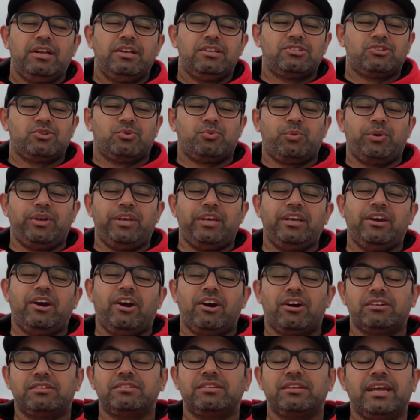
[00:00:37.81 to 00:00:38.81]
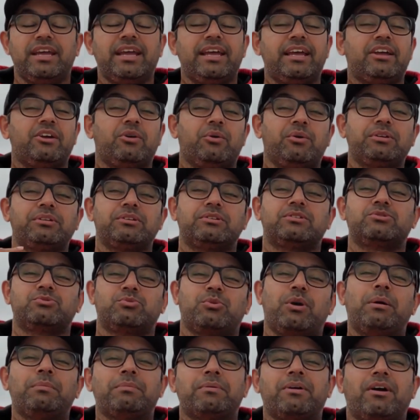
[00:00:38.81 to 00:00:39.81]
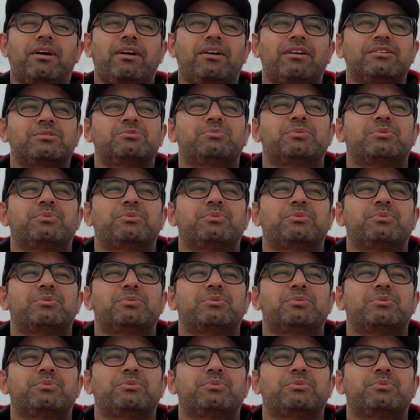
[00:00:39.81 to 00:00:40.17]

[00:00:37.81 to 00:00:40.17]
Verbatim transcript: So we are today going to swap cars.